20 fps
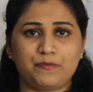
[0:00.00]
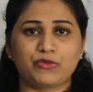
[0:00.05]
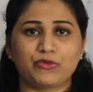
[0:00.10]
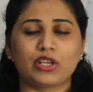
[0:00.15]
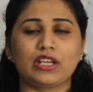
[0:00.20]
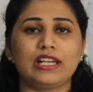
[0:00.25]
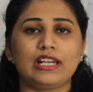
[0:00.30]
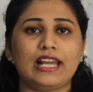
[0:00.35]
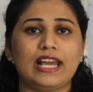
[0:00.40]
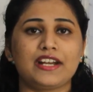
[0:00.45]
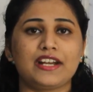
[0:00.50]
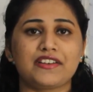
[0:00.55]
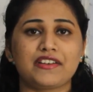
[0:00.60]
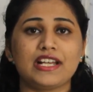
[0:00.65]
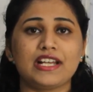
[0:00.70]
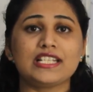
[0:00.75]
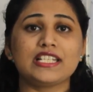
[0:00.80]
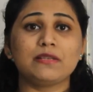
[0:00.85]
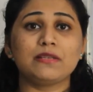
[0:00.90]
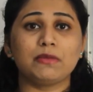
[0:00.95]
Okay,
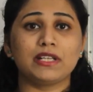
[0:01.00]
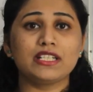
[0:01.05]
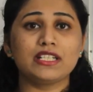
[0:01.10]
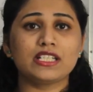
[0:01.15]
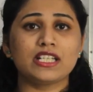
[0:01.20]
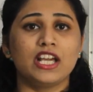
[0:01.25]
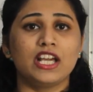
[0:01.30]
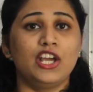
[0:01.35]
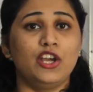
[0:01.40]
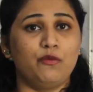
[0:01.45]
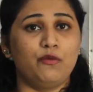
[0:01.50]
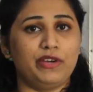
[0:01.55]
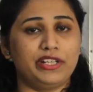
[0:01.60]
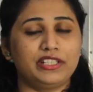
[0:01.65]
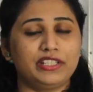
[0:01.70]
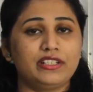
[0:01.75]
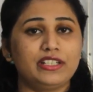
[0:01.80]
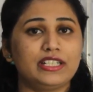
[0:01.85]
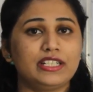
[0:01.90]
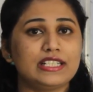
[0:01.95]
laterality means
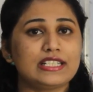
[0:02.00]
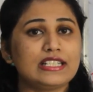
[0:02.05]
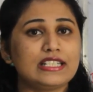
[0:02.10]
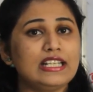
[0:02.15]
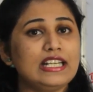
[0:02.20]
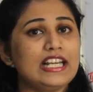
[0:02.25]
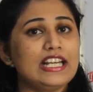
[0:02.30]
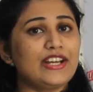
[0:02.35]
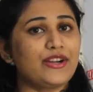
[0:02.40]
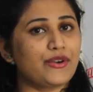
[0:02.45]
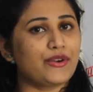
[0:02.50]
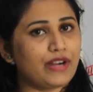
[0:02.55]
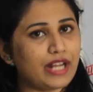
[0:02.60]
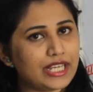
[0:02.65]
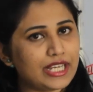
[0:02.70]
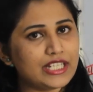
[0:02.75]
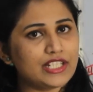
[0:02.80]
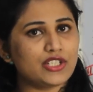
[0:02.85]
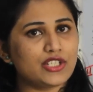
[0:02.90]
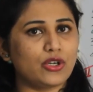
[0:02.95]
whether it is a
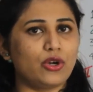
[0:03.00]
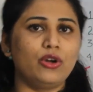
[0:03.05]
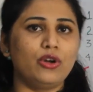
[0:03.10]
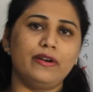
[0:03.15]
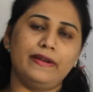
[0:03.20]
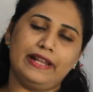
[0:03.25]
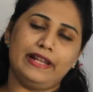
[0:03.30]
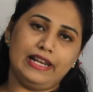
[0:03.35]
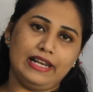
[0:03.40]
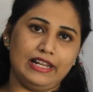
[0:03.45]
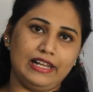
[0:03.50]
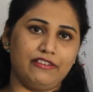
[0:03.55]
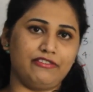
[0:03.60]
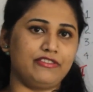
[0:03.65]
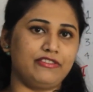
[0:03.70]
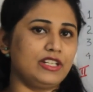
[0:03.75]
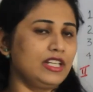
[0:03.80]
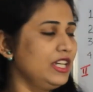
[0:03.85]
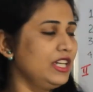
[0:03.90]
right or left.